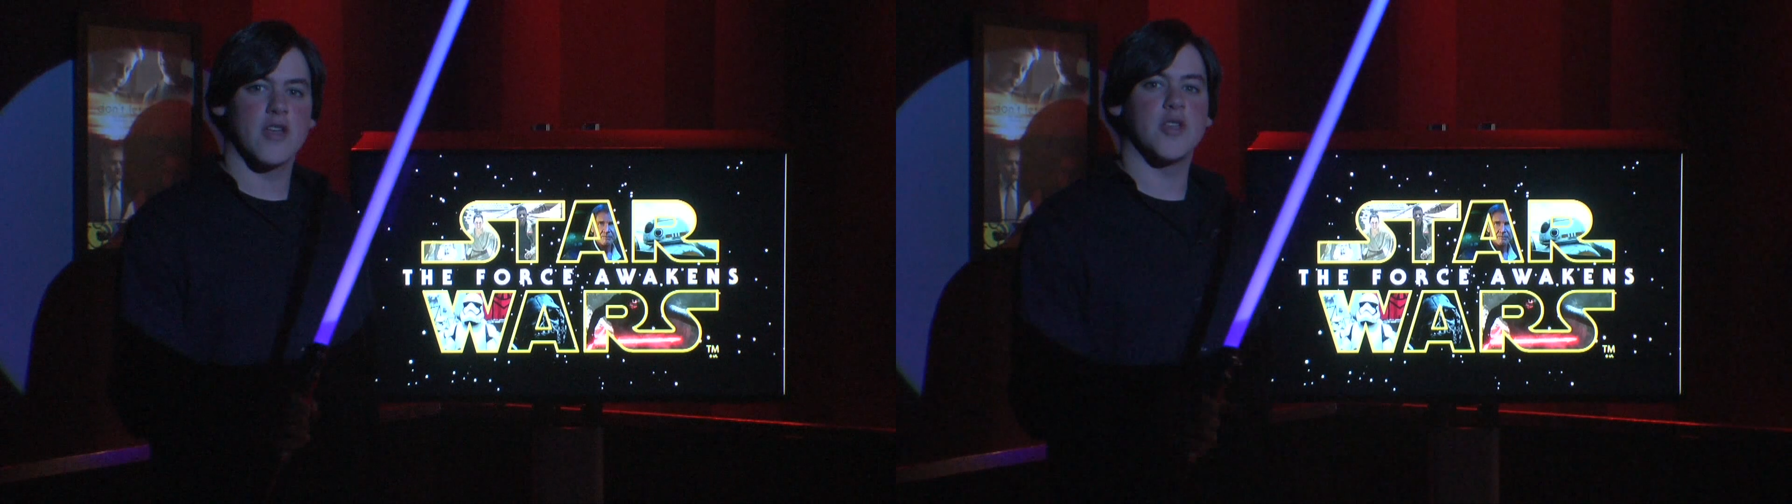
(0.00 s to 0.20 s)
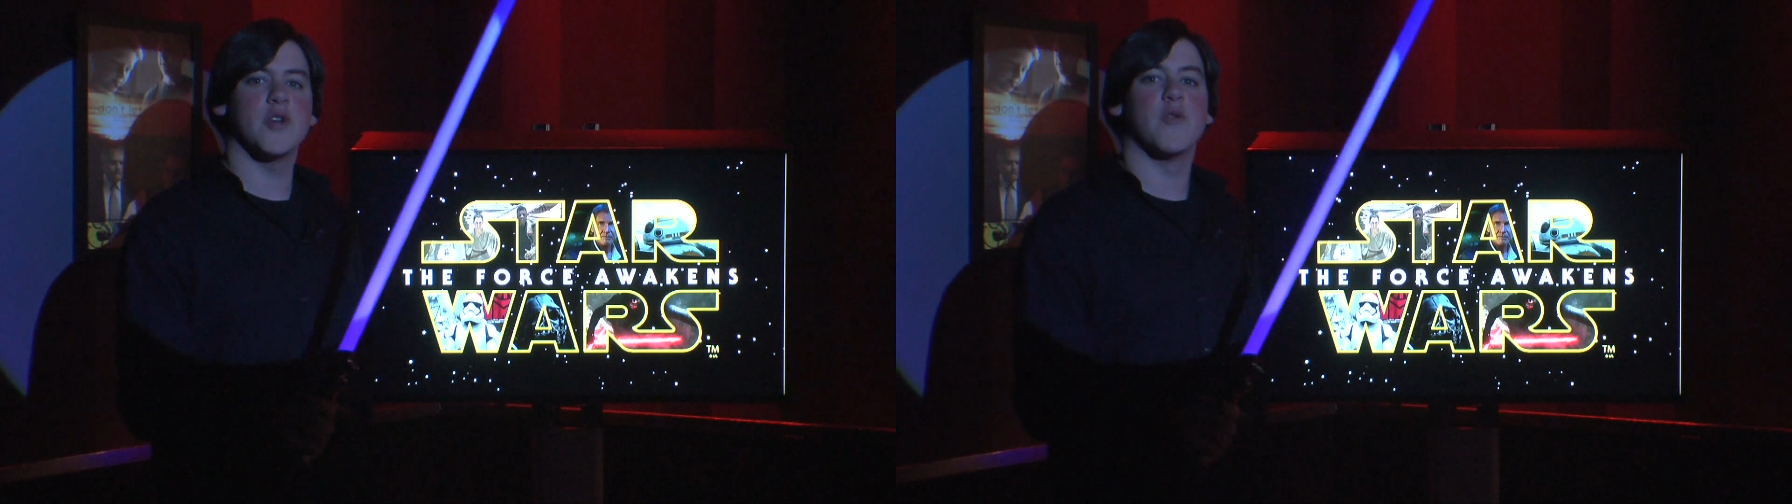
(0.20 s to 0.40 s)

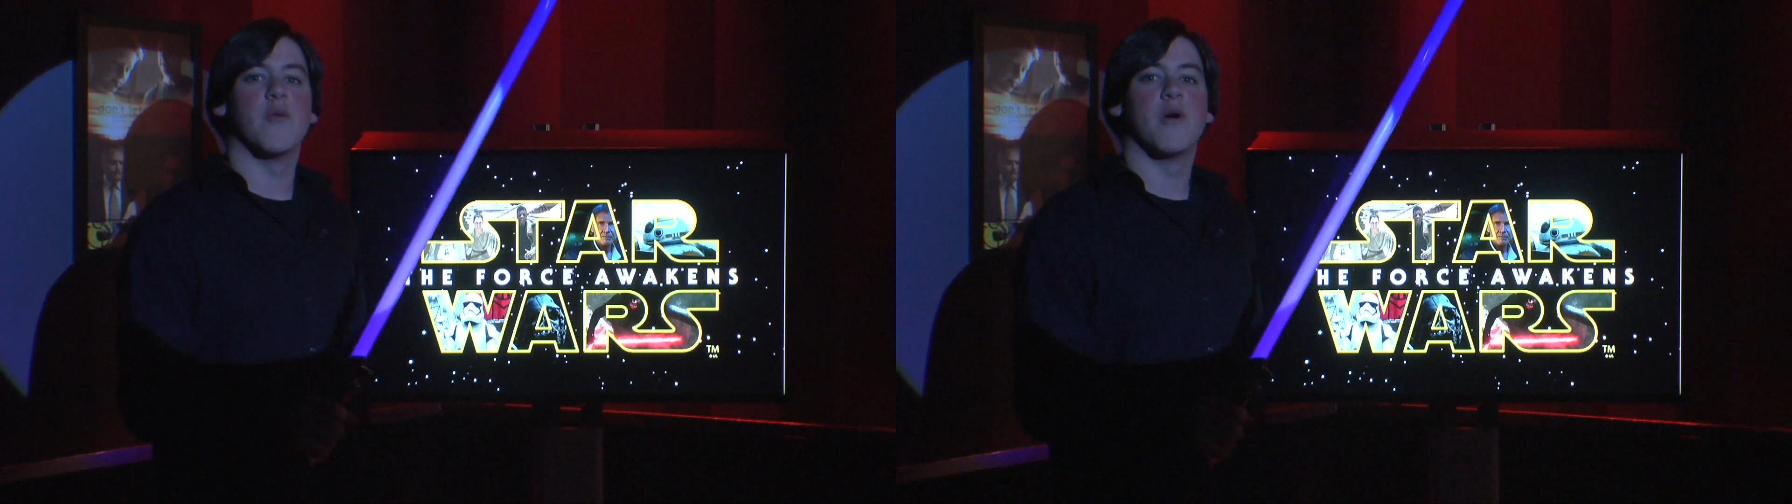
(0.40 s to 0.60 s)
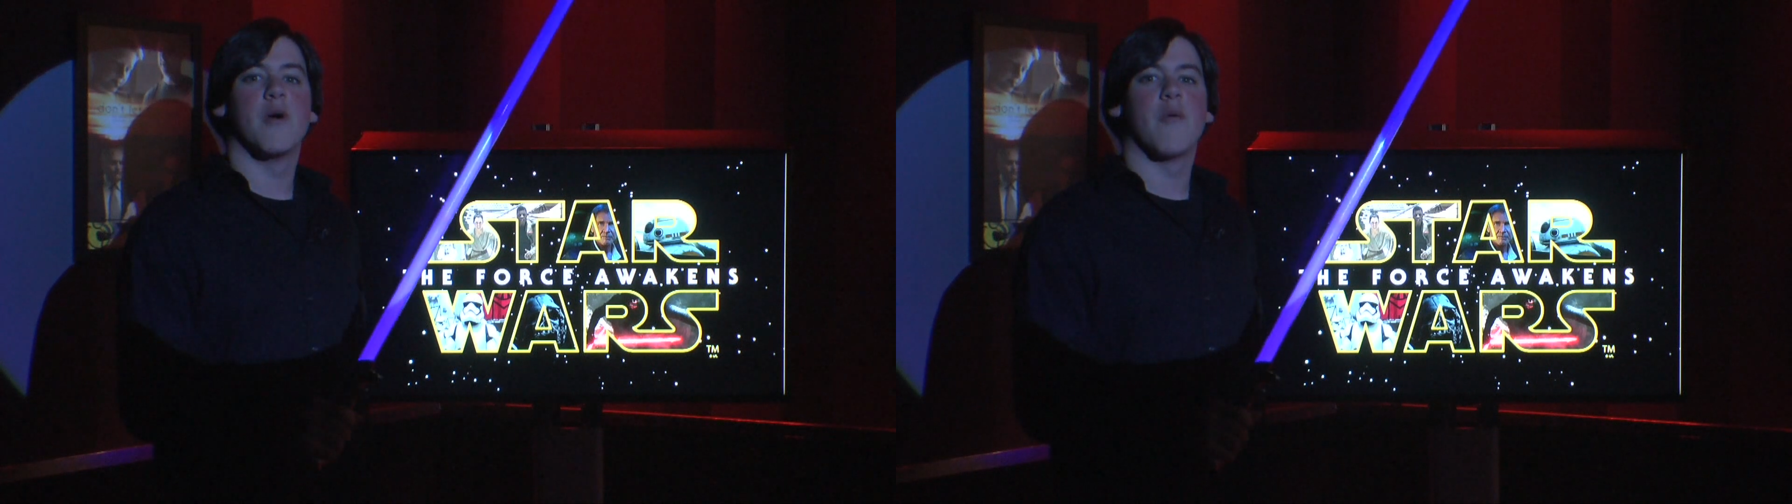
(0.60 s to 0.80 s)
you
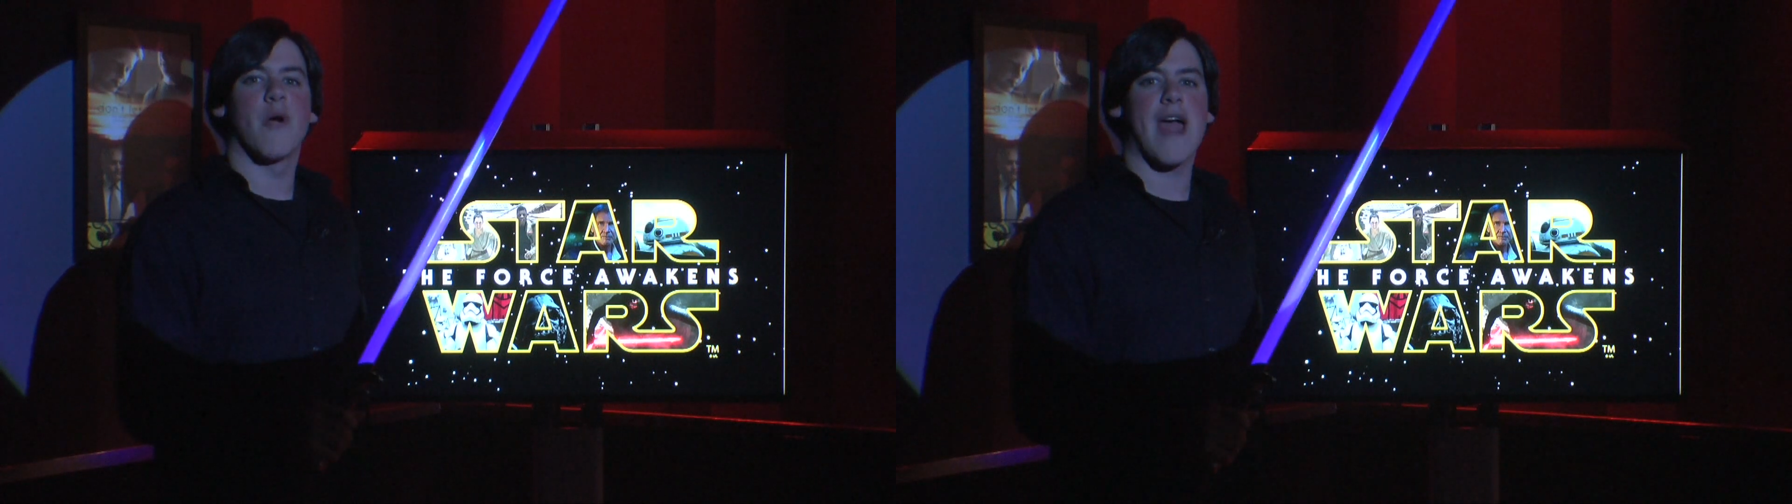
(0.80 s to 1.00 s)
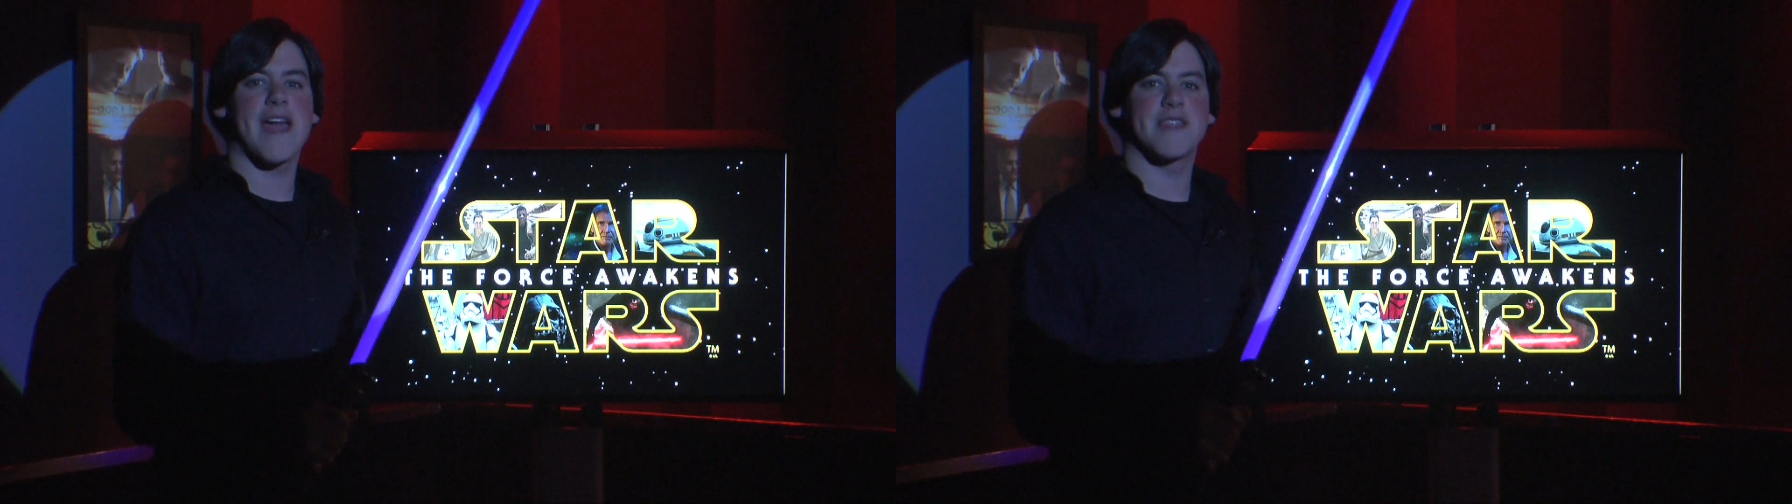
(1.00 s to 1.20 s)

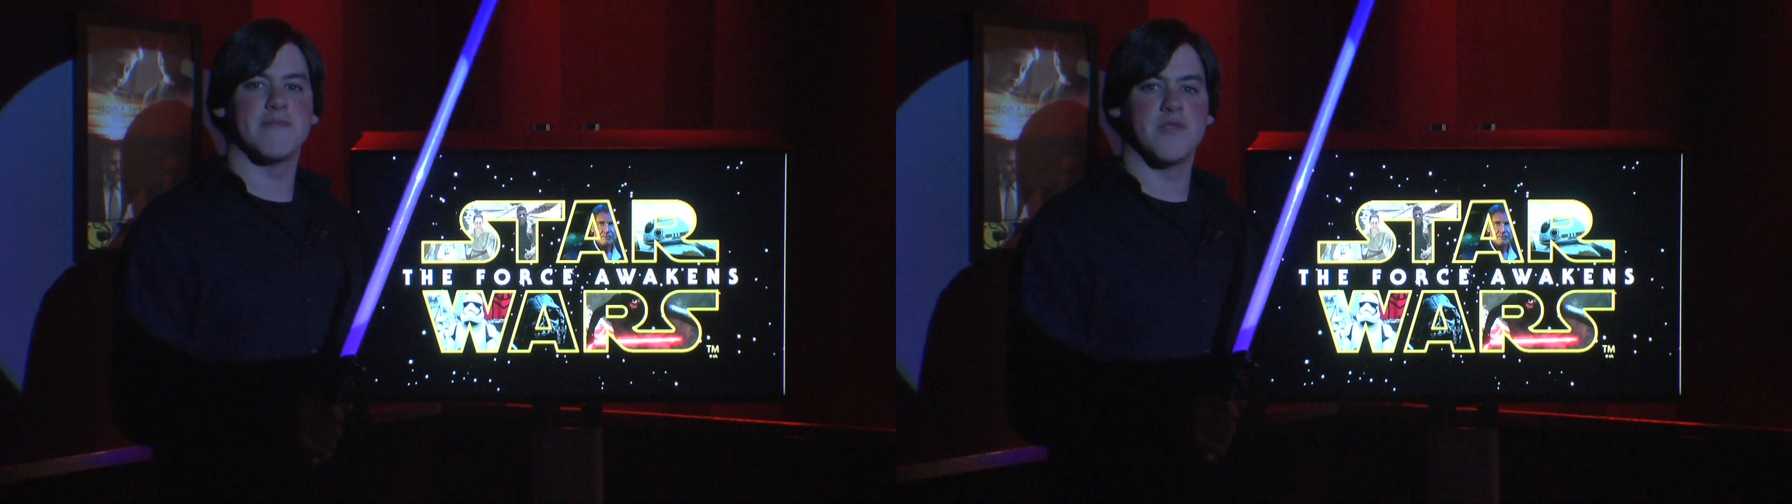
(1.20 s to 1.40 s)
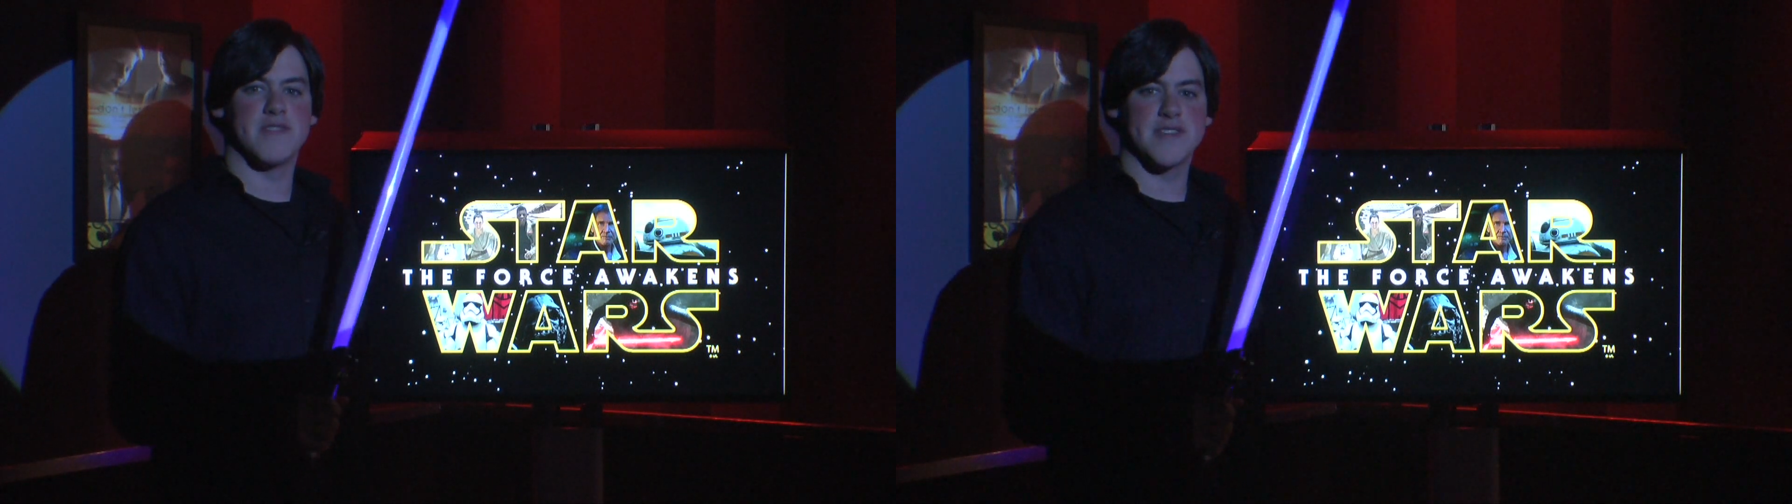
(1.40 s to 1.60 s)
were at the
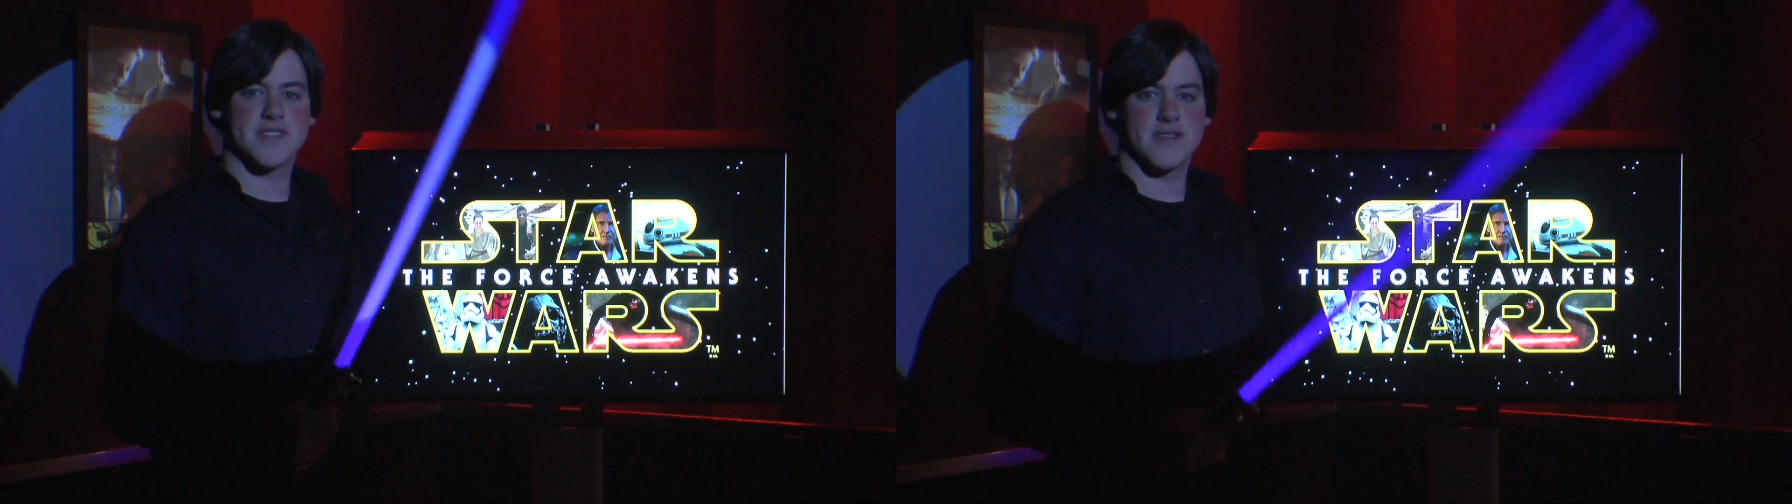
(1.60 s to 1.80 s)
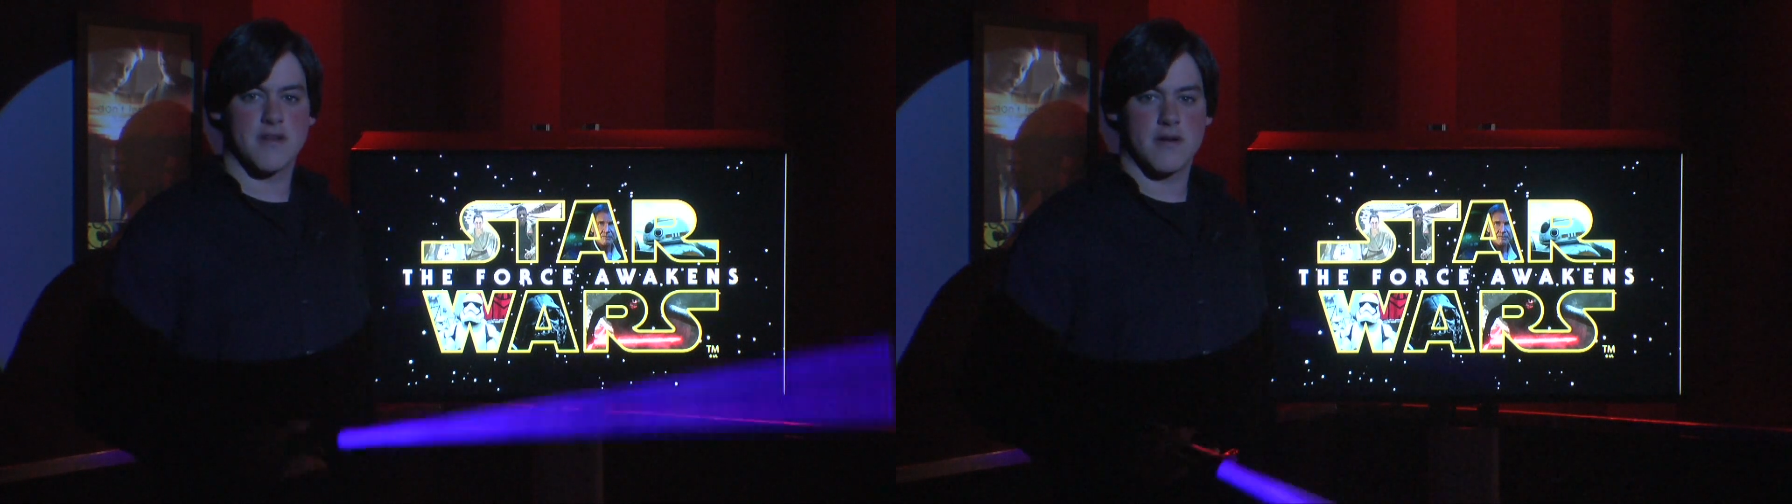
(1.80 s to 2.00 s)
movies.